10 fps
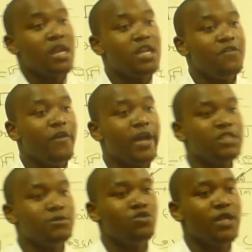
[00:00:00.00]
The
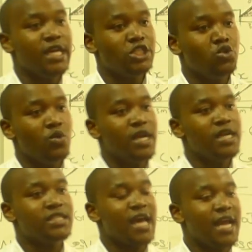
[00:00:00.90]
difference between the two
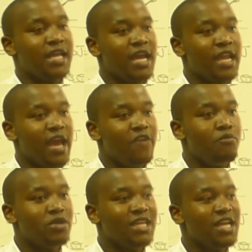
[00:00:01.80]
is I can
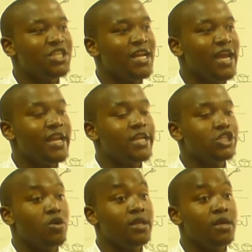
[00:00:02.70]
have potential
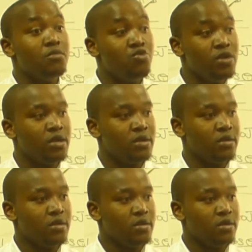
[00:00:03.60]
energy on the
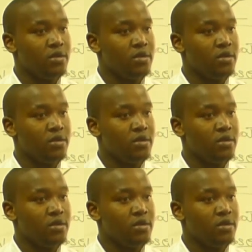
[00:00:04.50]
moon.